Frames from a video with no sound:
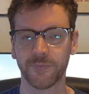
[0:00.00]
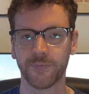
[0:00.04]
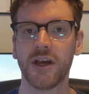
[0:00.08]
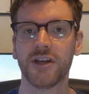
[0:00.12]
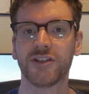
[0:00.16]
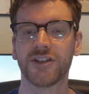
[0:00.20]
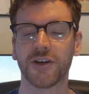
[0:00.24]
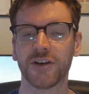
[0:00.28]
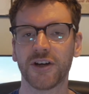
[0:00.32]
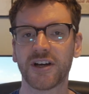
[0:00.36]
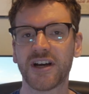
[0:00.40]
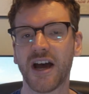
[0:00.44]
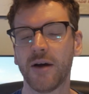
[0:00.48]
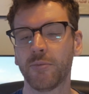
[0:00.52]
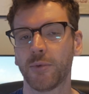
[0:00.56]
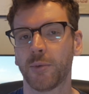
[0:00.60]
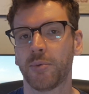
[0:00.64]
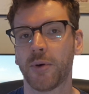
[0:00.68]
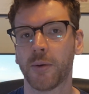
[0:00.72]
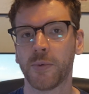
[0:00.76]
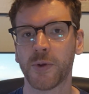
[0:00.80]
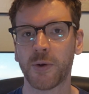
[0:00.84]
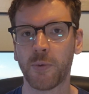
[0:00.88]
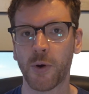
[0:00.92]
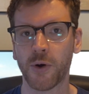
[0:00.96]
So your camera
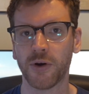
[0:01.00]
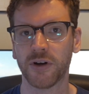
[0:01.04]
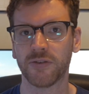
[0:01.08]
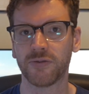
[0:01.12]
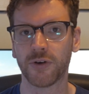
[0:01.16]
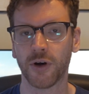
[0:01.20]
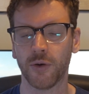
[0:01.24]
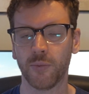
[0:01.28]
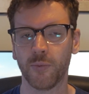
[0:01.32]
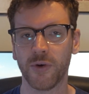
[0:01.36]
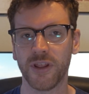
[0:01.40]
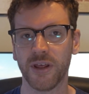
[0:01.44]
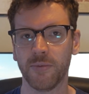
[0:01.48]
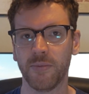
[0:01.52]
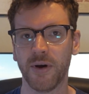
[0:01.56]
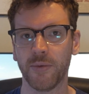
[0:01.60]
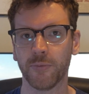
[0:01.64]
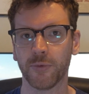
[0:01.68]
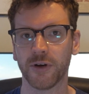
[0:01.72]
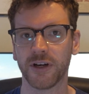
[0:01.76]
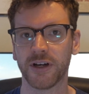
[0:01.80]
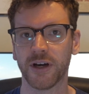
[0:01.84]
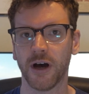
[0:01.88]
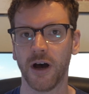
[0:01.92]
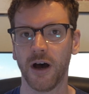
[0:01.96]
probably won't have come with a
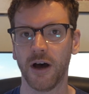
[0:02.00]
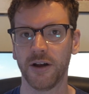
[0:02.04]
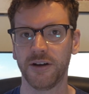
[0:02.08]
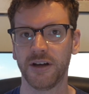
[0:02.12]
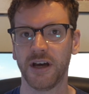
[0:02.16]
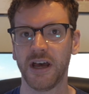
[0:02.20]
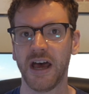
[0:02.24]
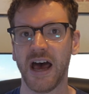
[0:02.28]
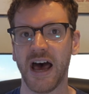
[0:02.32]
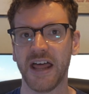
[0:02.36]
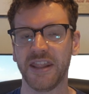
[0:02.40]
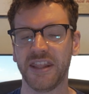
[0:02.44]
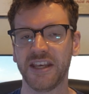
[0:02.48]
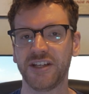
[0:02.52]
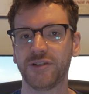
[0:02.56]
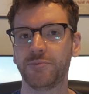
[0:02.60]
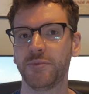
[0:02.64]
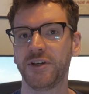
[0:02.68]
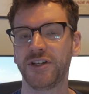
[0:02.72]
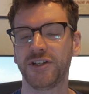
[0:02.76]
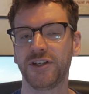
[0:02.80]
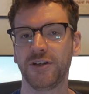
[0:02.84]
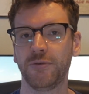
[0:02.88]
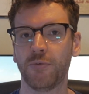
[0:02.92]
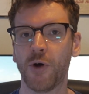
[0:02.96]
memory card, and this
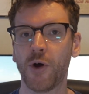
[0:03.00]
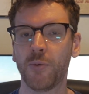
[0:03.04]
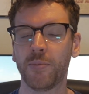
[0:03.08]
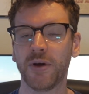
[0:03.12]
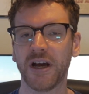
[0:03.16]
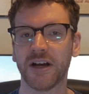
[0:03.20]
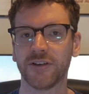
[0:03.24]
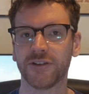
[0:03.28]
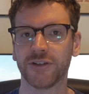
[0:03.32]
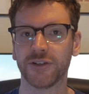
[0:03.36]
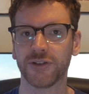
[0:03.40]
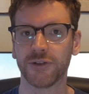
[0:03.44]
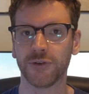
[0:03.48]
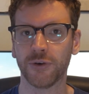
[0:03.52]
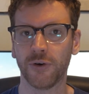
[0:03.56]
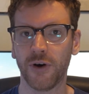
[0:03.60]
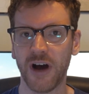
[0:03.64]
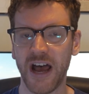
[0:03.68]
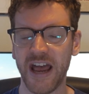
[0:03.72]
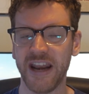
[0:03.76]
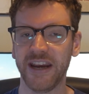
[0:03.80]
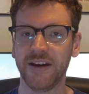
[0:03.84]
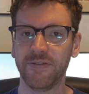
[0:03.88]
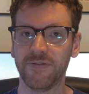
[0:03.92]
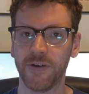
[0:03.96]
means you won't be able to store
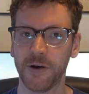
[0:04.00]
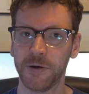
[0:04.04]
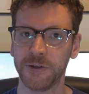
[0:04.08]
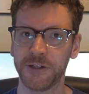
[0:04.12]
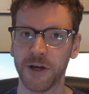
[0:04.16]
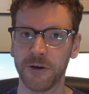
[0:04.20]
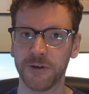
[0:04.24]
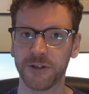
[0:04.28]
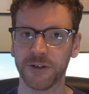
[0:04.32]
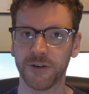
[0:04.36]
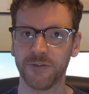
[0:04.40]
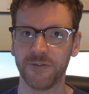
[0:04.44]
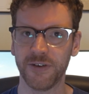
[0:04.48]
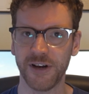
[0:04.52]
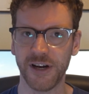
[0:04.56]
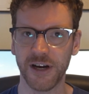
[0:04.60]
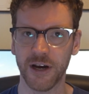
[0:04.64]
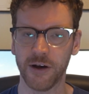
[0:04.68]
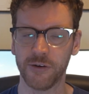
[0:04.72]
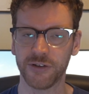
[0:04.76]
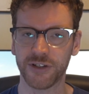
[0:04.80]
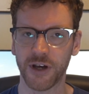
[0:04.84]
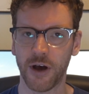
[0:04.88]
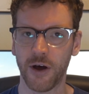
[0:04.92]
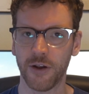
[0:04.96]
any photos or
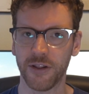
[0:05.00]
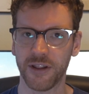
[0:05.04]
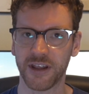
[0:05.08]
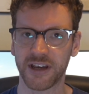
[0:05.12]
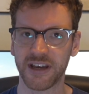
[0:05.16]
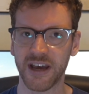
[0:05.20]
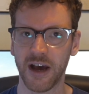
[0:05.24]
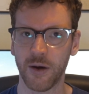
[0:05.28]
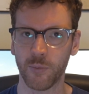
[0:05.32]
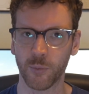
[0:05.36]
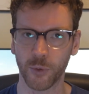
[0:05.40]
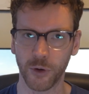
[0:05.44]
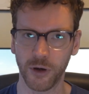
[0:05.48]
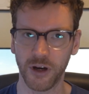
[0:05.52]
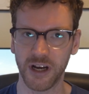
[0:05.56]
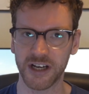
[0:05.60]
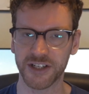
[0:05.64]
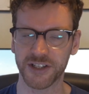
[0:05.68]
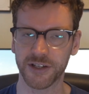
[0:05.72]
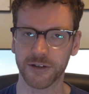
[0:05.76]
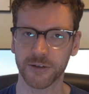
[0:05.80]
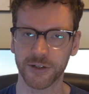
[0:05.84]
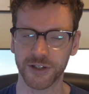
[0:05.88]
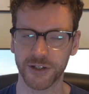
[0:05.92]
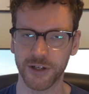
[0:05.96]
videos on the camera as
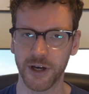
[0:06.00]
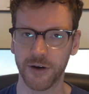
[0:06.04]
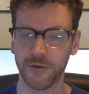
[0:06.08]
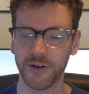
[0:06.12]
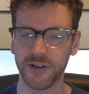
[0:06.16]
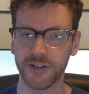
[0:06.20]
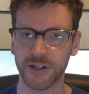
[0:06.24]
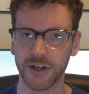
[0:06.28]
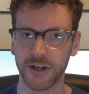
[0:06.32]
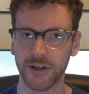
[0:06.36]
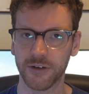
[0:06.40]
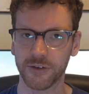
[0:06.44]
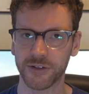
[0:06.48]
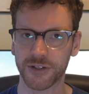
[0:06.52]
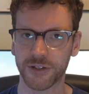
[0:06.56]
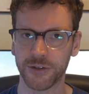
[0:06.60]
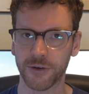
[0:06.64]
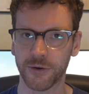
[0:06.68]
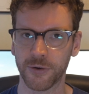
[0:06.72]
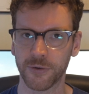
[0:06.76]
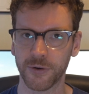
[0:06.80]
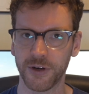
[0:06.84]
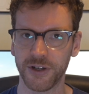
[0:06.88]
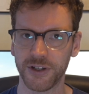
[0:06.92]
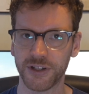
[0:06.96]
there is no internal
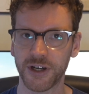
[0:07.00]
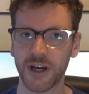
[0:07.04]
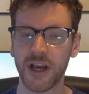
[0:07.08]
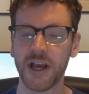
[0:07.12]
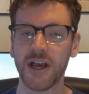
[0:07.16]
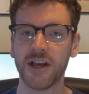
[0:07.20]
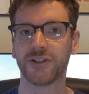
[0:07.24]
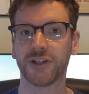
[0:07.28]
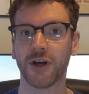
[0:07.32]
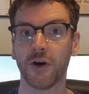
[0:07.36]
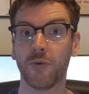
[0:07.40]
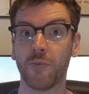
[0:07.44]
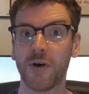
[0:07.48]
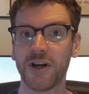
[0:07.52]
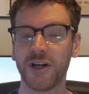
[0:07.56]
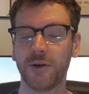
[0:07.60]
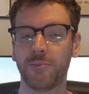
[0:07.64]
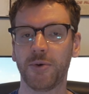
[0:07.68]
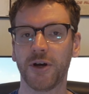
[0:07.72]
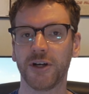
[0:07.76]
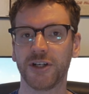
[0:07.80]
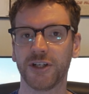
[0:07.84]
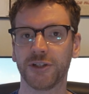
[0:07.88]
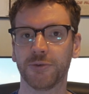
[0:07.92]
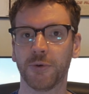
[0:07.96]
storage. So when you
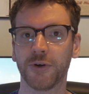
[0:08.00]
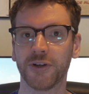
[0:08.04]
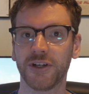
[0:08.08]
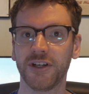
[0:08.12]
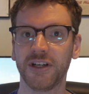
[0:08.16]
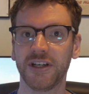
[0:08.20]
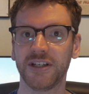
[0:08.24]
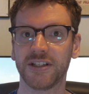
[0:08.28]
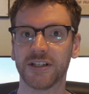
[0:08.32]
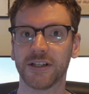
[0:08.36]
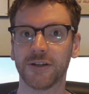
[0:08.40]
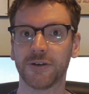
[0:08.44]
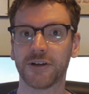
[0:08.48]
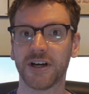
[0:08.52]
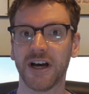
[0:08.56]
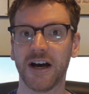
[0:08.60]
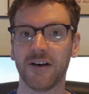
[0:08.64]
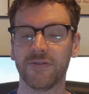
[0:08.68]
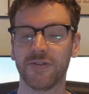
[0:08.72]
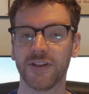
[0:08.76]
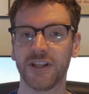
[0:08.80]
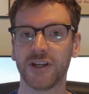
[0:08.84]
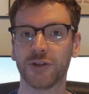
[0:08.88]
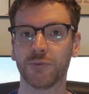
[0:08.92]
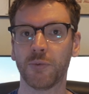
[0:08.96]
purchase one, you need to look out
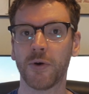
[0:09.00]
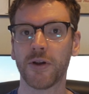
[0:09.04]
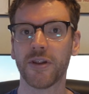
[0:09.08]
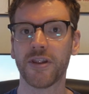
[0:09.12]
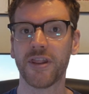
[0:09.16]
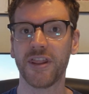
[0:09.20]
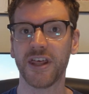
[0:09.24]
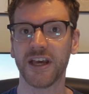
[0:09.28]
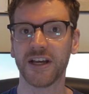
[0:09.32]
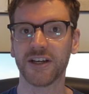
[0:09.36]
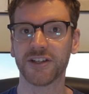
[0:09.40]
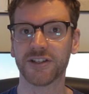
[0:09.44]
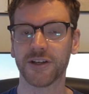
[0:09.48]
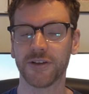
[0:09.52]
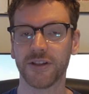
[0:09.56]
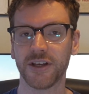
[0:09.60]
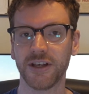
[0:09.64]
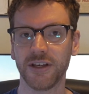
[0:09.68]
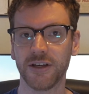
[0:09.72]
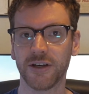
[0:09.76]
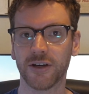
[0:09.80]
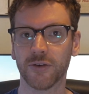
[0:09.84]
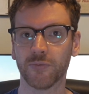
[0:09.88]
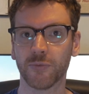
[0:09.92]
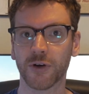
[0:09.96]
for this one thing so that
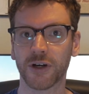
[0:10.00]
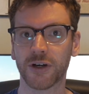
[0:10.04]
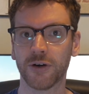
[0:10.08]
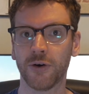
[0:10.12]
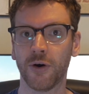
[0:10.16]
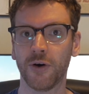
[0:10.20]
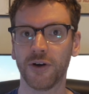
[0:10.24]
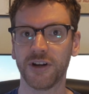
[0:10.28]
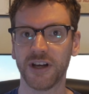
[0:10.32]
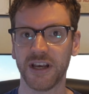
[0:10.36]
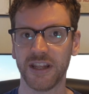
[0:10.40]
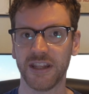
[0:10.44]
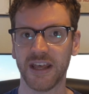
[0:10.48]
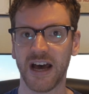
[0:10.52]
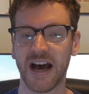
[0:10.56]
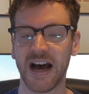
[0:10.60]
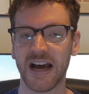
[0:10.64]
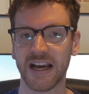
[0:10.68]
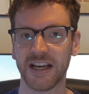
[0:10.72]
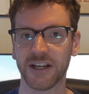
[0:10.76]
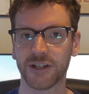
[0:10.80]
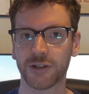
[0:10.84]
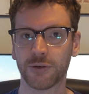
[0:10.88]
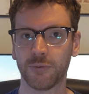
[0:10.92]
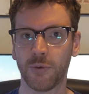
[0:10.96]
you can record in the
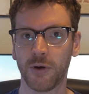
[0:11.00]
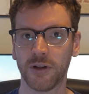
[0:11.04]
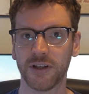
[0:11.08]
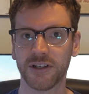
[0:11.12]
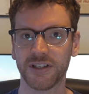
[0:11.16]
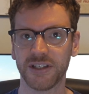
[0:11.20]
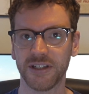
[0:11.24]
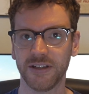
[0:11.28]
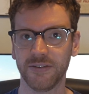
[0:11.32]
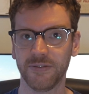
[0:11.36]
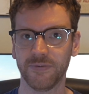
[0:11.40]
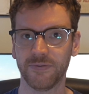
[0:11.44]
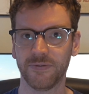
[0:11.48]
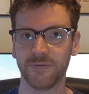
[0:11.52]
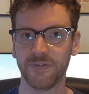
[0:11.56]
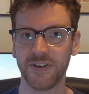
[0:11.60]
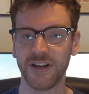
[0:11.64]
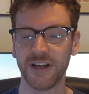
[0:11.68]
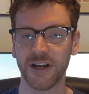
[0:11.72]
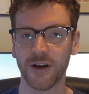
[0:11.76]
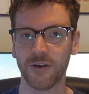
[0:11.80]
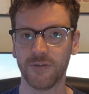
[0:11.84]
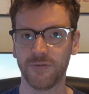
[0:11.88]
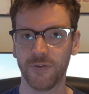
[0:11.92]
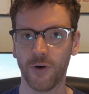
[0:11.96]
highest quality
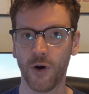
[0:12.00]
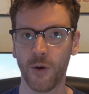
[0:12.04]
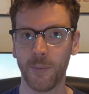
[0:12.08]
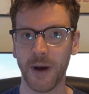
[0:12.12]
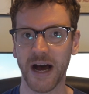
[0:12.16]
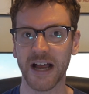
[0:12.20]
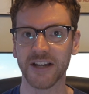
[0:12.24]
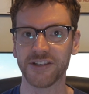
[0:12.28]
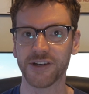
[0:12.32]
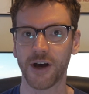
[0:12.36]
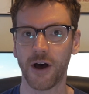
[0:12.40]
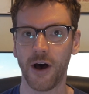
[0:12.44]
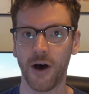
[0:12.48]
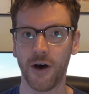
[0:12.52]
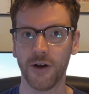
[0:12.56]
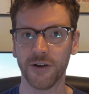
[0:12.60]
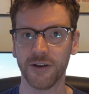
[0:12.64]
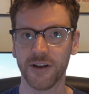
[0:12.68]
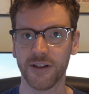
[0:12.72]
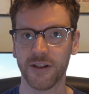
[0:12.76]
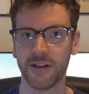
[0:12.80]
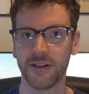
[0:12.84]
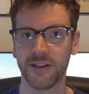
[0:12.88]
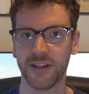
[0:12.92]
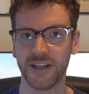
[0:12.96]
video format on
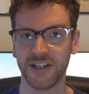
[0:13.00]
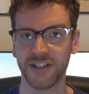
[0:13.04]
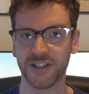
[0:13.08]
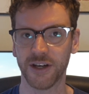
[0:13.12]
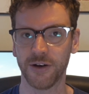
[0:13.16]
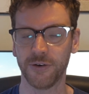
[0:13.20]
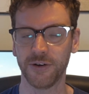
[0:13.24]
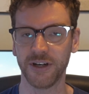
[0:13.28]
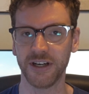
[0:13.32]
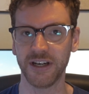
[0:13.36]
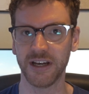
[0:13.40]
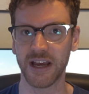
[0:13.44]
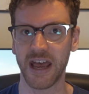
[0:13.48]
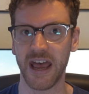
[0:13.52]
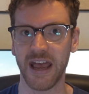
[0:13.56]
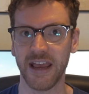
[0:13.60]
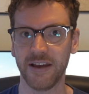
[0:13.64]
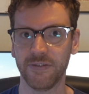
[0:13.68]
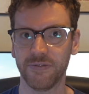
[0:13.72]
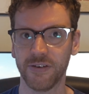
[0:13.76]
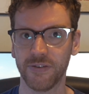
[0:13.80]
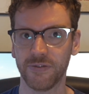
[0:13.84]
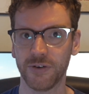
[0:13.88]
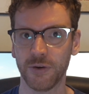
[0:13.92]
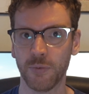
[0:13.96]
the Sony
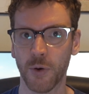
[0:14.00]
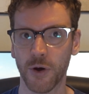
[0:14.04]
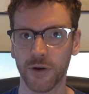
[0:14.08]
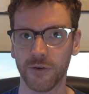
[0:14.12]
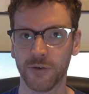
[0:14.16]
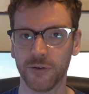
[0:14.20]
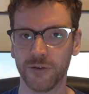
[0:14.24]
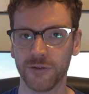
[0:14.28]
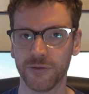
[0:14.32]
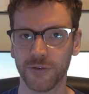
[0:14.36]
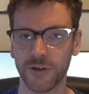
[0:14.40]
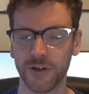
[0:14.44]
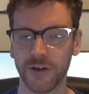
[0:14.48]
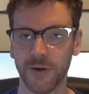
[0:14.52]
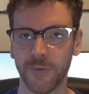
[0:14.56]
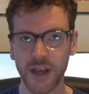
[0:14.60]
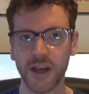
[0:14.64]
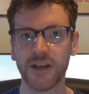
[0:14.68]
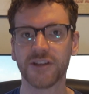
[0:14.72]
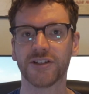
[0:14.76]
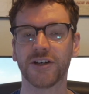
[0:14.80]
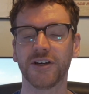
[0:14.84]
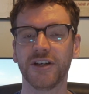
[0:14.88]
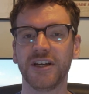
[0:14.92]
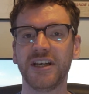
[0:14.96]
a5100.
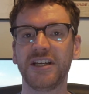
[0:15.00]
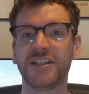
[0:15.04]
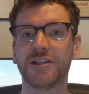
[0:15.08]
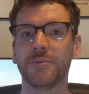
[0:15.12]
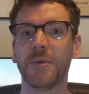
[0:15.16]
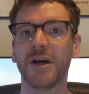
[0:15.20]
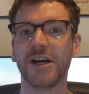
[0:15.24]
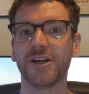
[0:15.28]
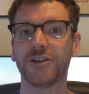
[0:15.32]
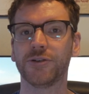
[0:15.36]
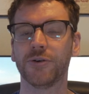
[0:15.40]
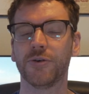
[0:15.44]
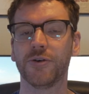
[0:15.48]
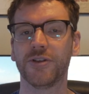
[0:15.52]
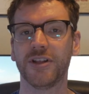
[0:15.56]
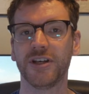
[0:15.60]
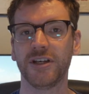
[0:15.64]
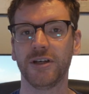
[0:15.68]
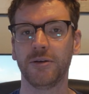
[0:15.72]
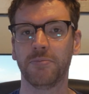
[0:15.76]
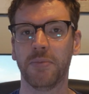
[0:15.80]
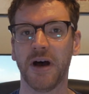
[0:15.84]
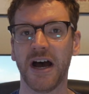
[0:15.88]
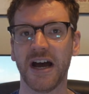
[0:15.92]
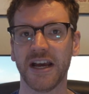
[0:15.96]
So you need to make sure that
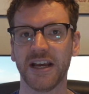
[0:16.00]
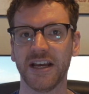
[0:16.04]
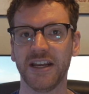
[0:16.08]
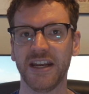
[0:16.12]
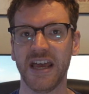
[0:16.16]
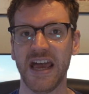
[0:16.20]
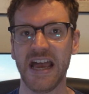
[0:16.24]
you buy an